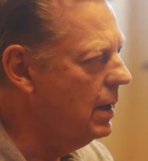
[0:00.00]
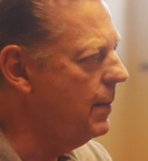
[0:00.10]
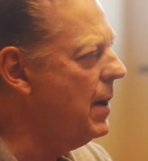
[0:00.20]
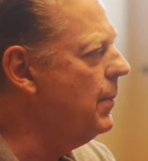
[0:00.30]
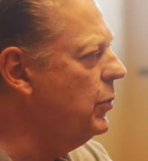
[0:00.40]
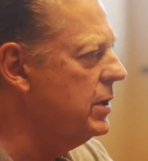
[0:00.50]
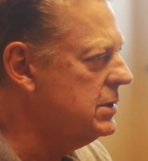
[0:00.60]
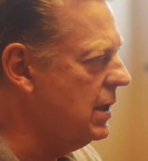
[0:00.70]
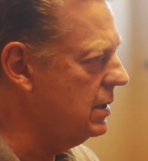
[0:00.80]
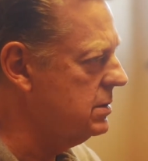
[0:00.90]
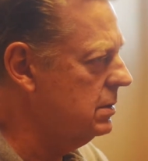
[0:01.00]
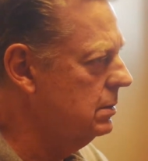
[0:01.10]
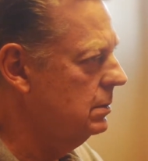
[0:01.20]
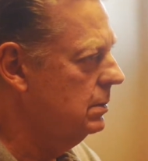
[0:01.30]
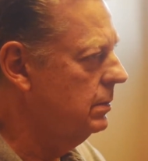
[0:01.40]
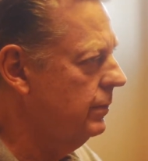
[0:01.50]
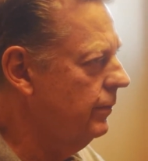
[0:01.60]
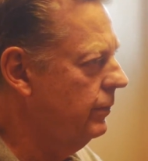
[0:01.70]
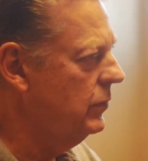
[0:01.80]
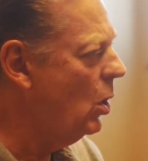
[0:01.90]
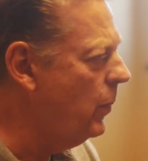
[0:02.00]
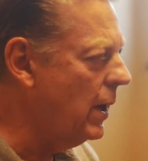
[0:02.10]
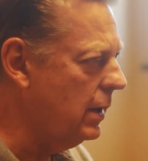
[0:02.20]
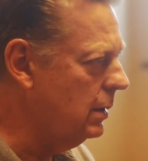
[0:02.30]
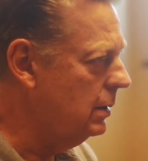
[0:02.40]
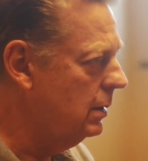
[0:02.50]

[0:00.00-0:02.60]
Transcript: about breast cancer. Nobody.